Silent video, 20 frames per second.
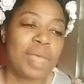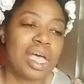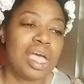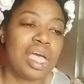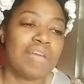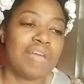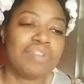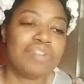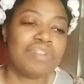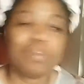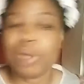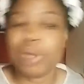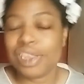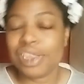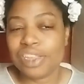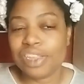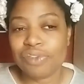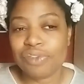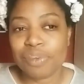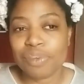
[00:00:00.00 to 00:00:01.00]

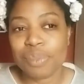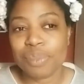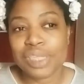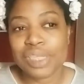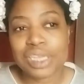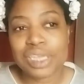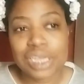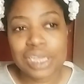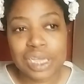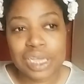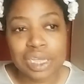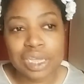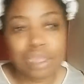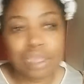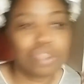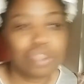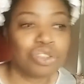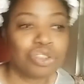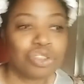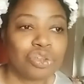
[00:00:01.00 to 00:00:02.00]
Everybody from the
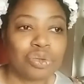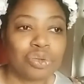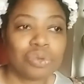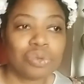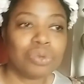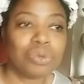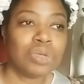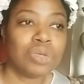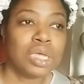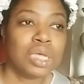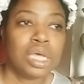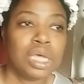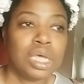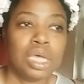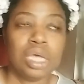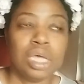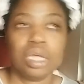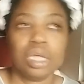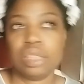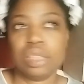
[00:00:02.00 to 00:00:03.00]
king to
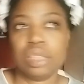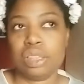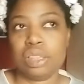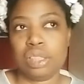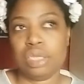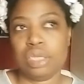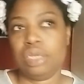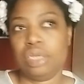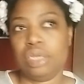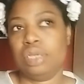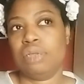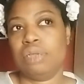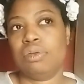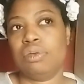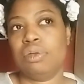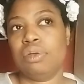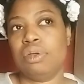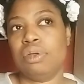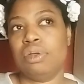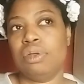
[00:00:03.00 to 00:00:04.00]
the
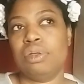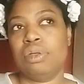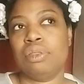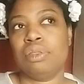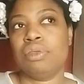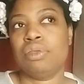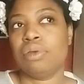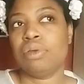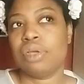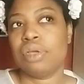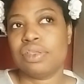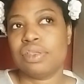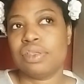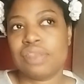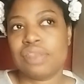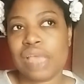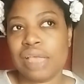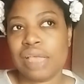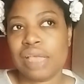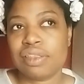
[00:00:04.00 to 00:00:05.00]
other
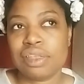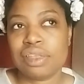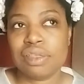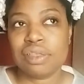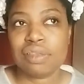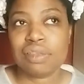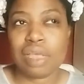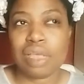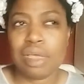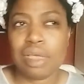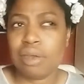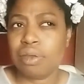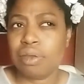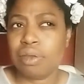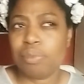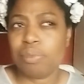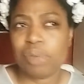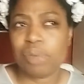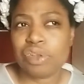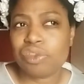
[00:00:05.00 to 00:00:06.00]
assassins and
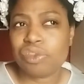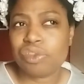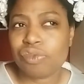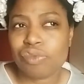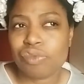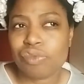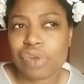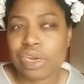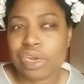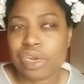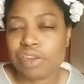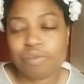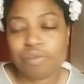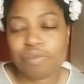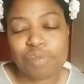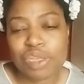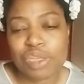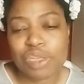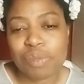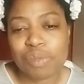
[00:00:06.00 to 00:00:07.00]
a bunch of
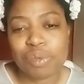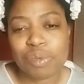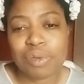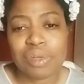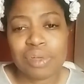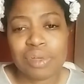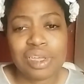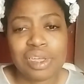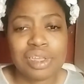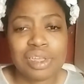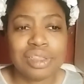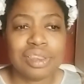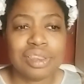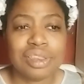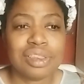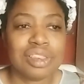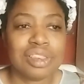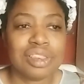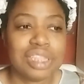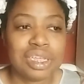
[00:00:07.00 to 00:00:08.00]
random people
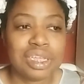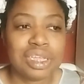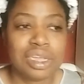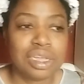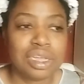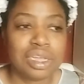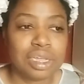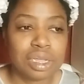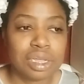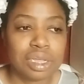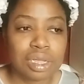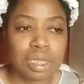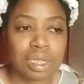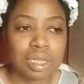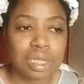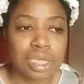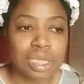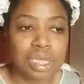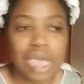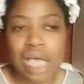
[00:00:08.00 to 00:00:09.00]
in the
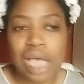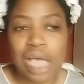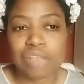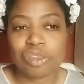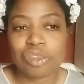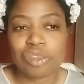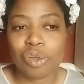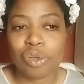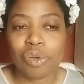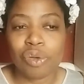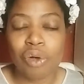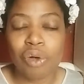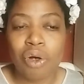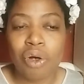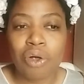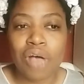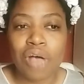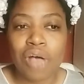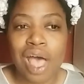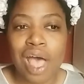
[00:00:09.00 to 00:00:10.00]
castle
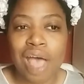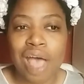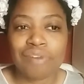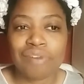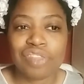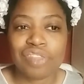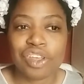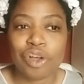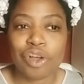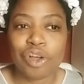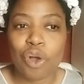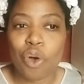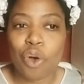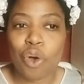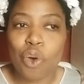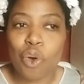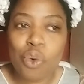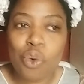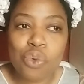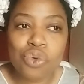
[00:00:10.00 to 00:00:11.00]
all have their
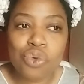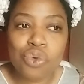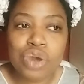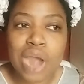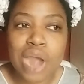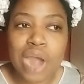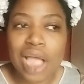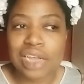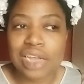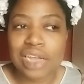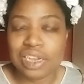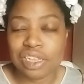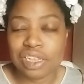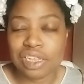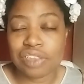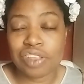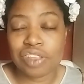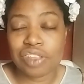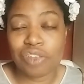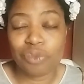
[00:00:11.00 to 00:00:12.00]
own
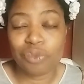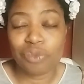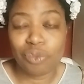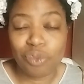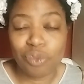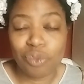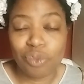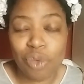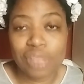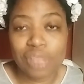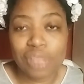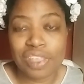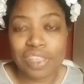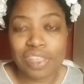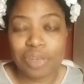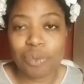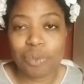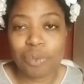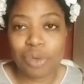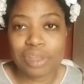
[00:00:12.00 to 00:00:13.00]
ideas of what
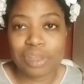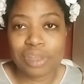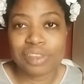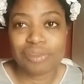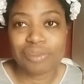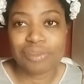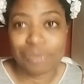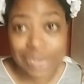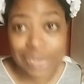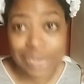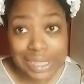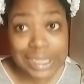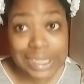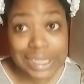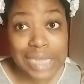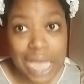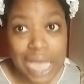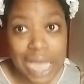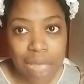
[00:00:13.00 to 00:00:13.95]
they want to really